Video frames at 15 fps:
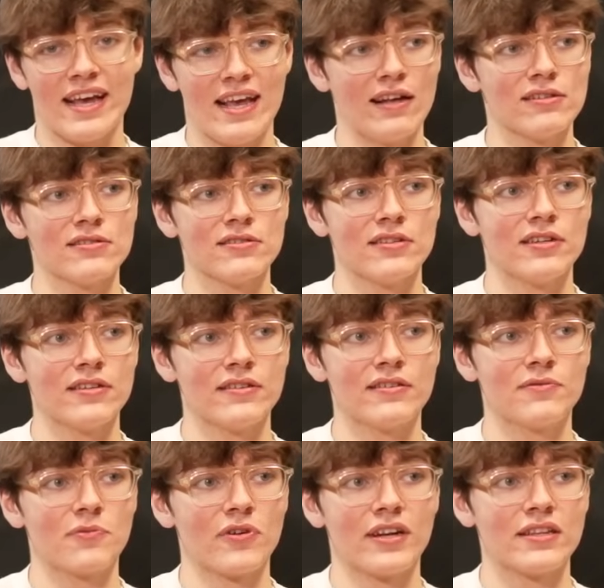ill. And what
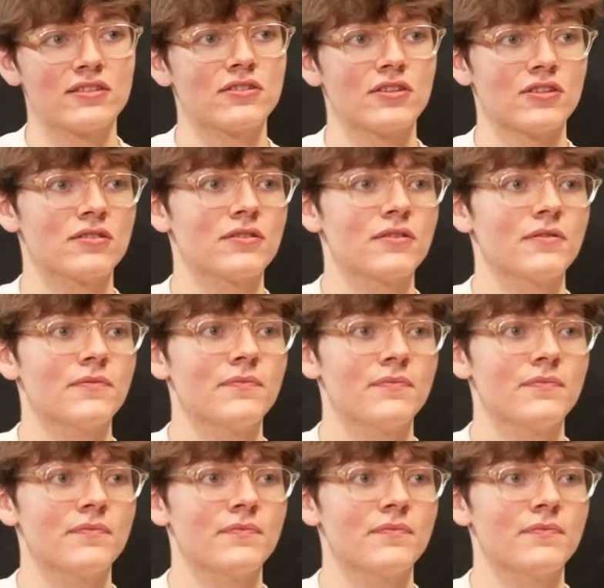about when you threw just... up